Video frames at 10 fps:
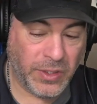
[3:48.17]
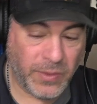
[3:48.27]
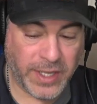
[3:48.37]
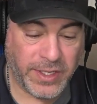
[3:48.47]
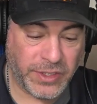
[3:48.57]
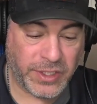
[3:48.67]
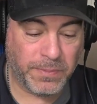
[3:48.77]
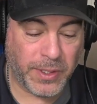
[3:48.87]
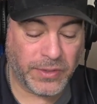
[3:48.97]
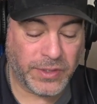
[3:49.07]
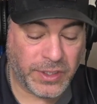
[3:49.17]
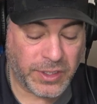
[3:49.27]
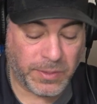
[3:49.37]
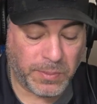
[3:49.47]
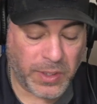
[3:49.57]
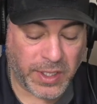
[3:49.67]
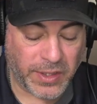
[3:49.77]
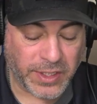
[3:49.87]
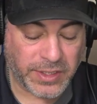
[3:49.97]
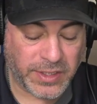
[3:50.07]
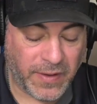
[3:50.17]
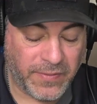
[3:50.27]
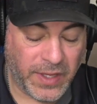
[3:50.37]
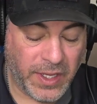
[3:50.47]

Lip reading: You want to use your bones to support all this stuff.